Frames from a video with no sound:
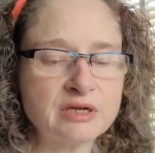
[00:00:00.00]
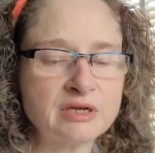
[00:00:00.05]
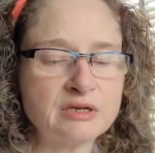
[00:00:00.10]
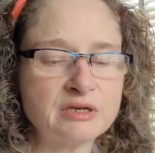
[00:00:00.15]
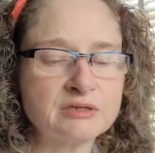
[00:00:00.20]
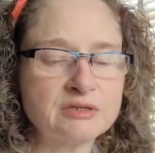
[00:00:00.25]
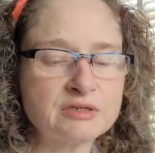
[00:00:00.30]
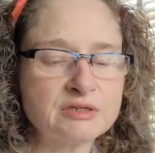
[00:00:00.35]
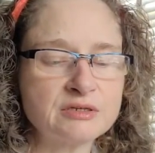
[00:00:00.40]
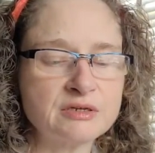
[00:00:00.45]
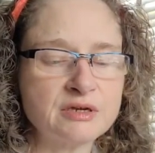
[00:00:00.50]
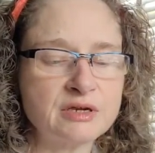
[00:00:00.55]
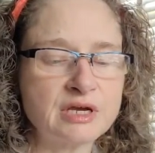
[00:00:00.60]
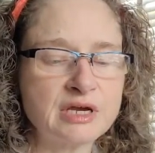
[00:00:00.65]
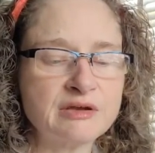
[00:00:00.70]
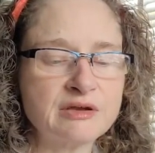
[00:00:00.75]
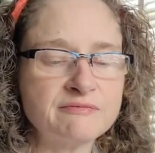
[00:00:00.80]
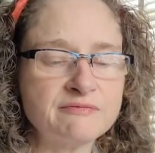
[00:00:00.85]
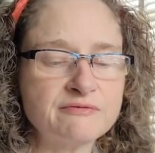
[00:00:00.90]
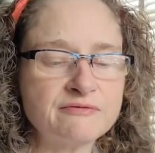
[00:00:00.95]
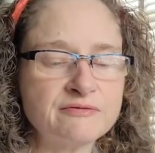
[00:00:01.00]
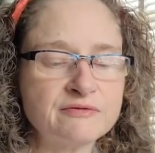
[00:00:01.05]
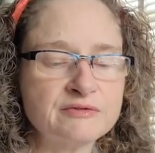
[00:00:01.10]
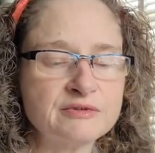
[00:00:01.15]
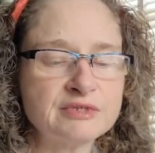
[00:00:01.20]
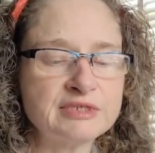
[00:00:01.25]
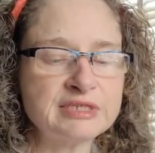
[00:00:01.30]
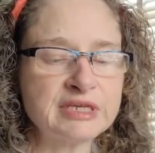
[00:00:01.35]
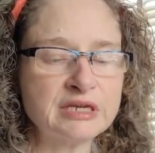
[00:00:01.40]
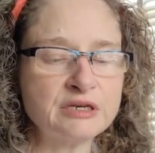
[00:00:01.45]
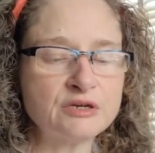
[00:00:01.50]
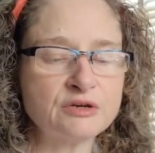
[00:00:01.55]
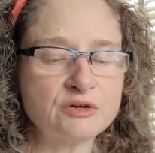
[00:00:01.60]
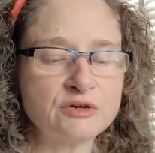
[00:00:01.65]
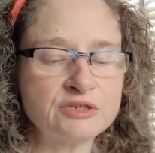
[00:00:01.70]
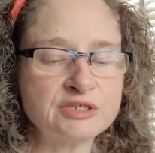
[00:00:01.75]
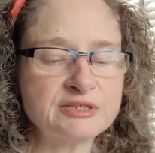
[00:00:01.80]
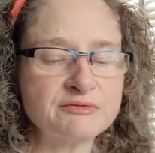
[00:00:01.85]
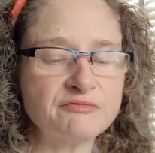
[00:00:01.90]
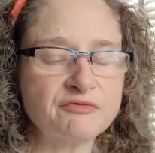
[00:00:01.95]
And I've sent her
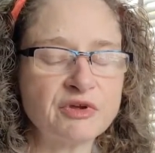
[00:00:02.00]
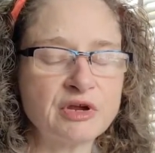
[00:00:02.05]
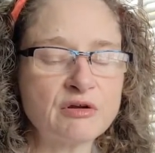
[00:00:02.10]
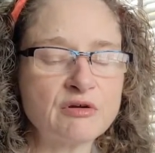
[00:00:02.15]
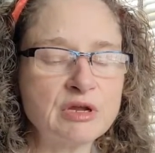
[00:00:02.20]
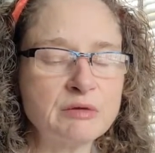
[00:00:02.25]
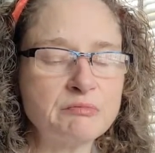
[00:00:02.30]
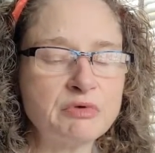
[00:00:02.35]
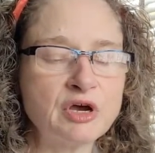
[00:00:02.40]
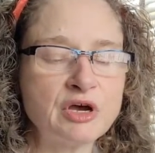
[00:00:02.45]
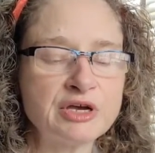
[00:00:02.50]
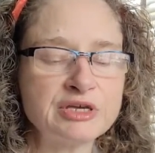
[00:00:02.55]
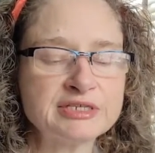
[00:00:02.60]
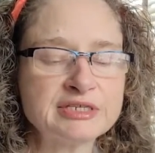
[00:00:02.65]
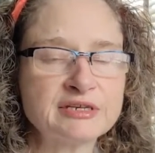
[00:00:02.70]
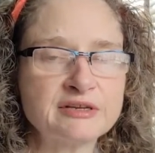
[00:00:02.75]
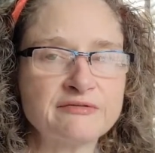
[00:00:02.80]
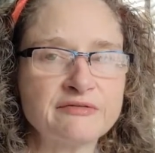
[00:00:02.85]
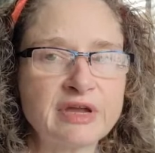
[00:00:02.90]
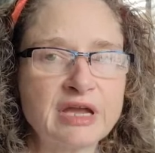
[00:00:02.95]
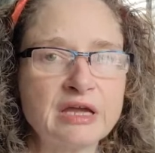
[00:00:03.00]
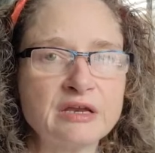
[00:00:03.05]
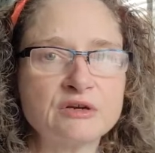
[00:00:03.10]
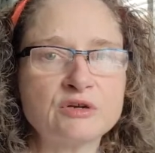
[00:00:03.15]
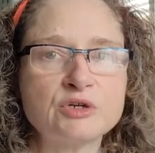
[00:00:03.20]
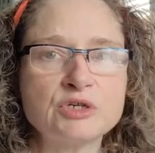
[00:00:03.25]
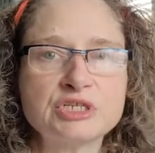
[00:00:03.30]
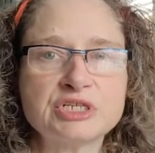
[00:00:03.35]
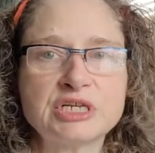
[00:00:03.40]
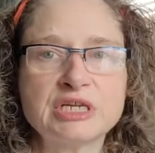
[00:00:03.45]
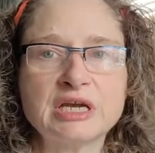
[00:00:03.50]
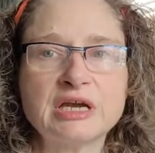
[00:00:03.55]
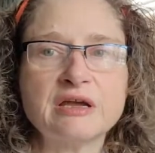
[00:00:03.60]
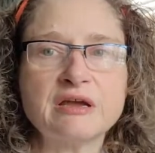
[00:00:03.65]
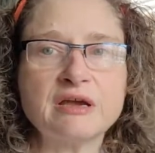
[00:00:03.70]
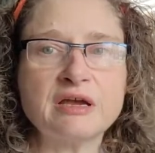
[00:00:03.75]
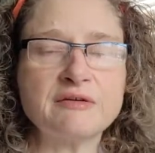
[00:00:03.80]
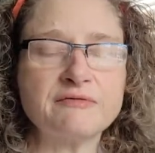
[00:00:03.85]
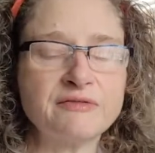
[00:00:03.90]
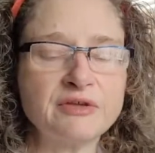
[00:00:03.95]
some very positive energy.
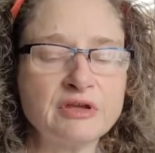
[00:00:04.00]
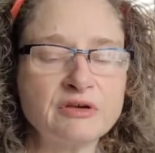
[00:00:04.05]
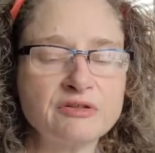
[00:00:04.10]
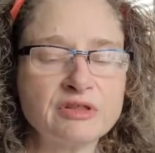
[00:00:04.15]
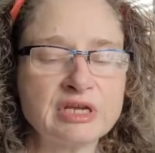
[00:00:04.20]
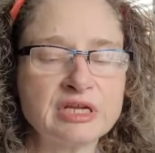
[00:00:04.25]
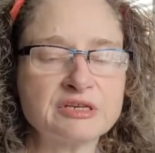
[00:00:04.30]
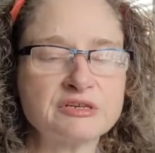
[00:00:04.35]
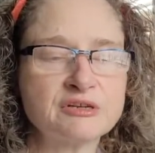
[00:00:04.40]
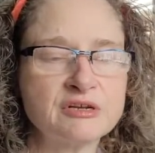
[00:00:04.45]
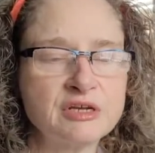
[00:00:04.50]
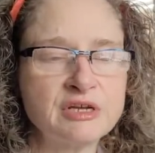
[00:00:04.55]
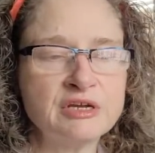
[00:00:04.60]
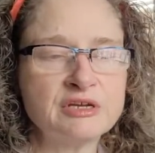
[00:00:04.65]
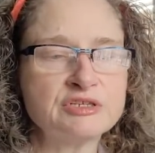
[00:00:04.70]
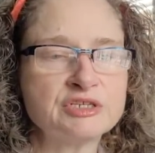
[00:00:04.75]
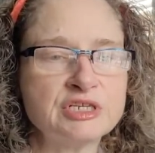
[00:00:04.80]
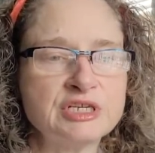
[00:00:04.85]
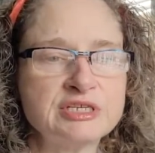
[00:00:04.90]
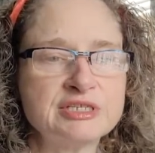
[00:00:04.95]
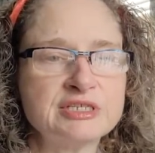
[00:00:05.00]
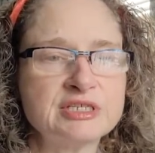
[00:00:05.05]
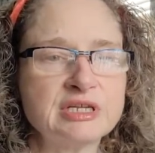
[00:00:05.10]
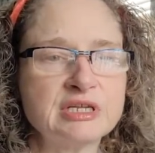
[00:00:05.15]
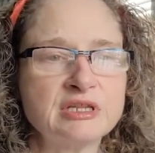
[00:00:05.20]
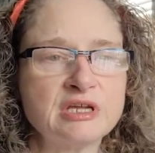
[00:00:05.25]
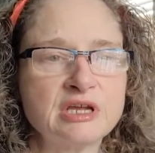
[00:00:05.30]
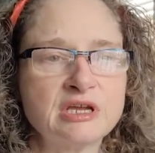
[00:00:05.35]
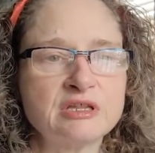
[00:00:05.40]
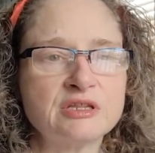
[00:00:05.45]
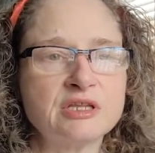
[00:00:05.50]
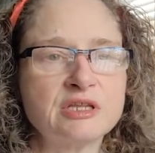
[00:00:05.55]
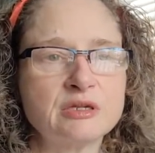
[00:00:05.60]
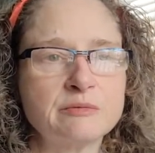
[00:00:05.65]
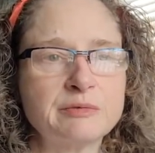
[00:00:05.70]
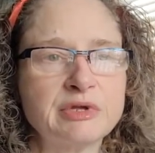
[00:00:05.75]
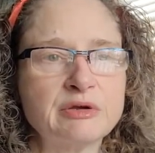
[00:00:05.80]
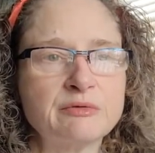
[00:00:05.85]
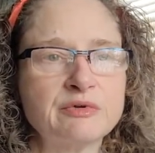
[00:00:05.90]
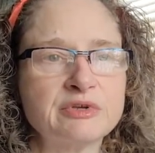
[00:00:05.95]
I feel that she's dealing a little
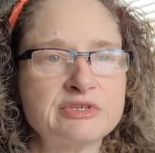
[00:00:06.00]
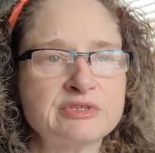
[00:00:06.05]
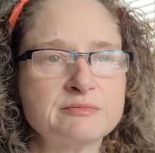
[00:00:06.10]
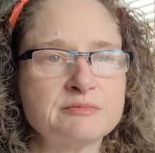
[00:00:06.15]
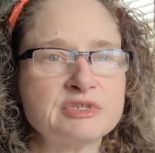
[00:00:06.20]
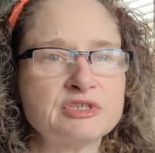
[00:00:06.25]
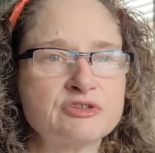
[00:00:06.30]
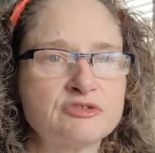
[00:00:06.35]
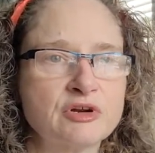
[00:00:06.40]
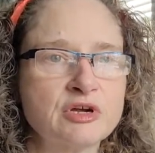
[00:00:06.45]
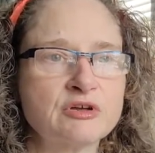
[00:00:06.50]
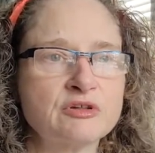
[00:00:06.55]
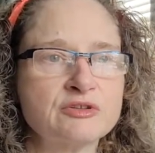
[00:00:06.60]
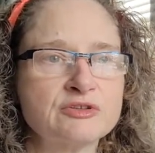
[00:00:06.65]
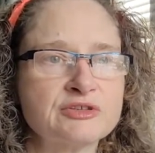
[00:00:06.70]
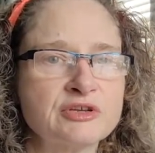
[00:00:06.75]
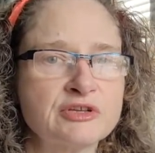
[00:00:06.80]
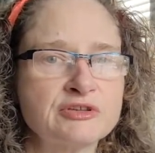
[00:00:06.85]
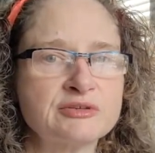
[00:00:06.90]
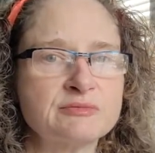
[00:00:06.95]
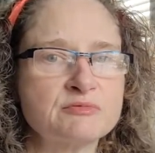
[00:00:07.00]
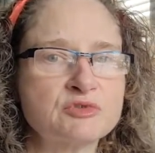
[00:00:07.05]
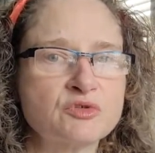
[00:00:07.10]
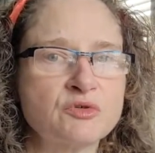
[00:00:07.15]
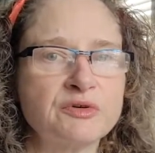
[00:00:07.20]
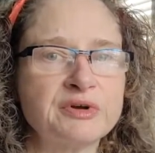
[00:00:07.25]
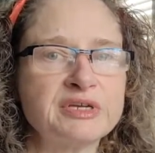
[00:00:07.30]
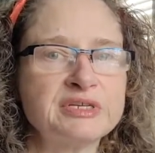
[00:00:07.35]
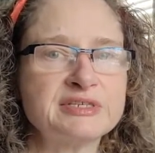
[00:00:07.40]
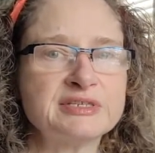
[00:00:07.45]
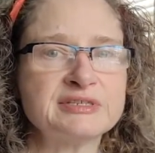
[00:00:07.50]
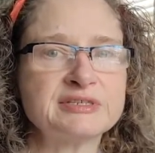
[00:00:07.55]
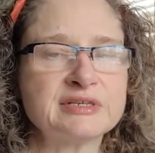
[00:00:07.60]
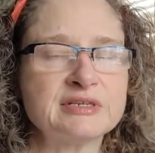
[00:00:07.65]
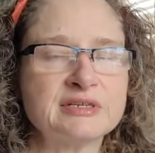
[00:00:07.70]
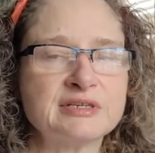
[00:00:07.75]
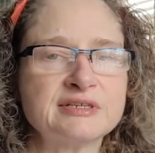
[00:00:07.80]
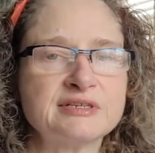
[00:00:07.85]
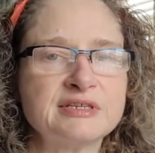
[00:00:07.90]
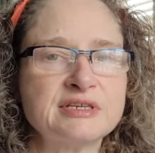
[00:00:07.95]
bit with some struggles on some choices and
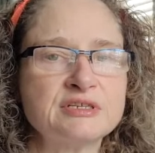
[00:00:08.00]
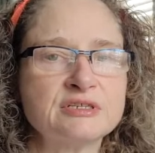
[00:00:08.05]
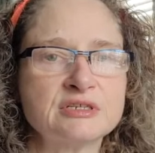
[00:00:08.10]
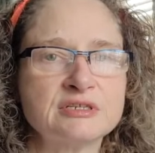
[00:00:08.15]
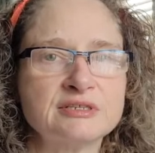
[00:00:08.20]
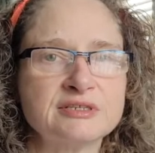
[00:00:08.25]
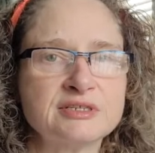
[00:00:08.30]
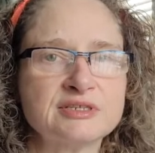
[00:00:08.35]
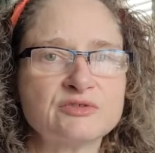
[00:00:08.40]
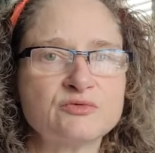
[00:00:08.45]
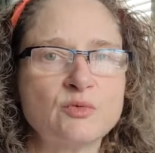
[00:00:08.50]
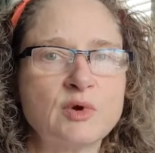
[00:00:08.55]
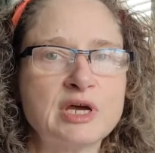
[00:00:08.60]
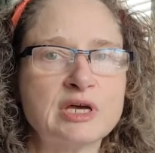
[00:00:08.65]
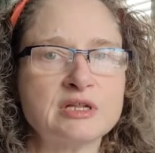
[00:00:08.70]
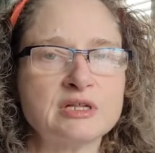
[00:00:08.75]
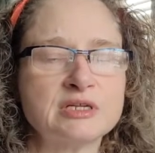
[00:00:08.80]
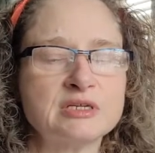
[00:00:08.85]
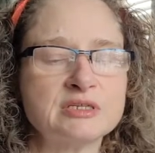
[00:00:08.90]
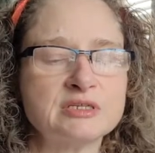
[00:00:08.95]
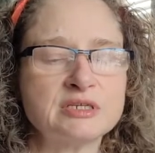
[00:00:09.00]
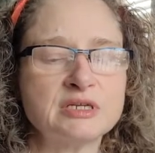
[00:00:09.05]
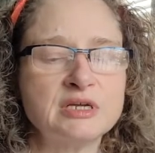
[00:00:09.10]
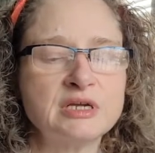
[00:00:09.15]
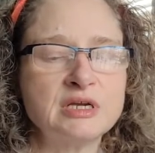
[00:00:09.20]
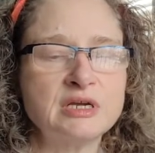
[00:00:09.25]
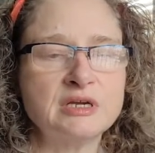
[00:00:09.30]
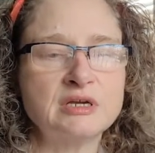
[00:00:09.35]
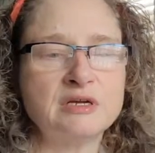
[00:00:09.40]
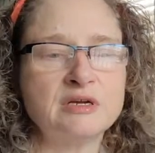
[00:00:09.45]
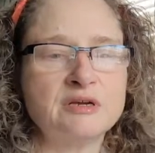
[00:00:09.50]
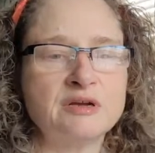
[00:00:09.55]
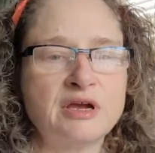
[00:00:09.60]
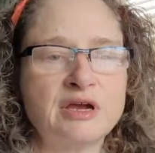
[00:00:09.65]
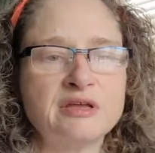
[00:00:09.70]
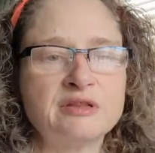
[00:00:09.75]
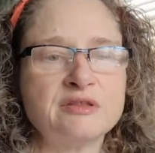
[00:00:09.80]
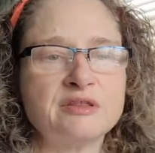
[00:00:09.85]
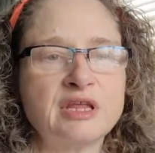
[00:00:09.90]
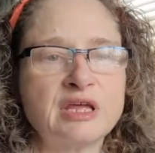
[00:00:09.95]
decisions as well. And
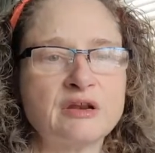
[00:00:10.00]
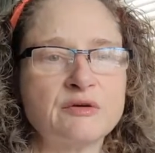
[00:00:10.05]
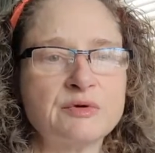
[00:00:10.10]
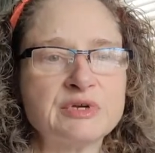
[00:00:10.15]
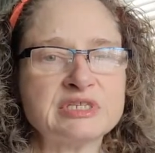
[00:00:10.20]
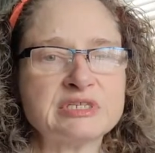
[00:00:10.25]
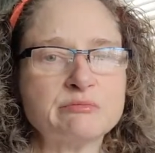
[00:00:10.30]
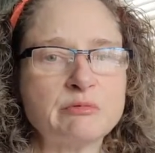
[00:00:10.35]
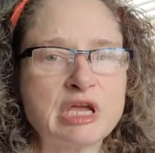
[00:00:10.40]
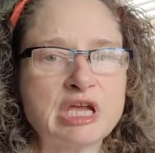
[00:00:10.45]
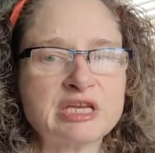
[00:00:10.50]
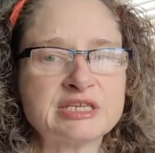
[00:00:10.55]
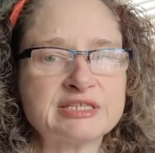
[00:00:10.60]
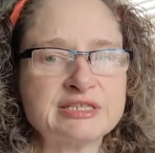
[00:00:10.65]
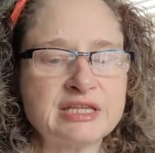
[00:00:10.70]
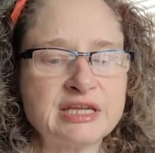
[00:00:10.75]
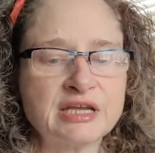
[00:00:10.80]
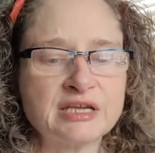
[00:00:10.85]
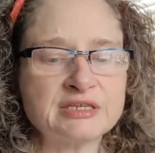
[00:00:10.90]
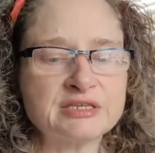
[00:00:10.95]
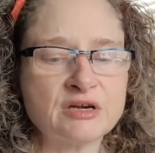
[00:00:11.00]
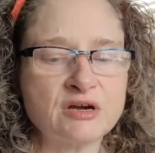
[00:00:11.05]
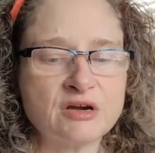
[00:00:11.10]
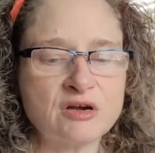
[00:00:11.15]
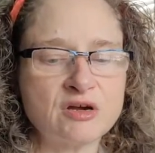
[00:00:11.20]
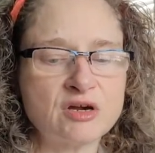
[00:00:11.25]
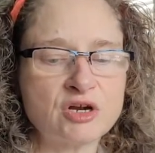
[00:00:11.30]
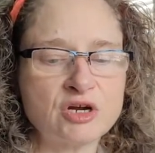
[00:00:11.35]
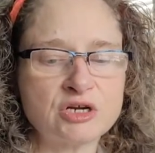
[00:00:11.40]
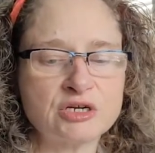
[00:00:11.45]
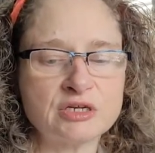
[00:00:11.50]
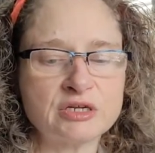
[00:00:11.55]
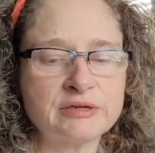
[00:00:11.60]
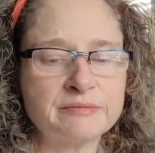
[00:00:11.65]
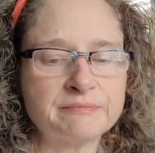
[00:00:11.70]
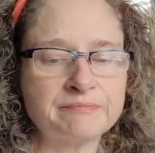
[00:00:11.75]
that always makes things hard.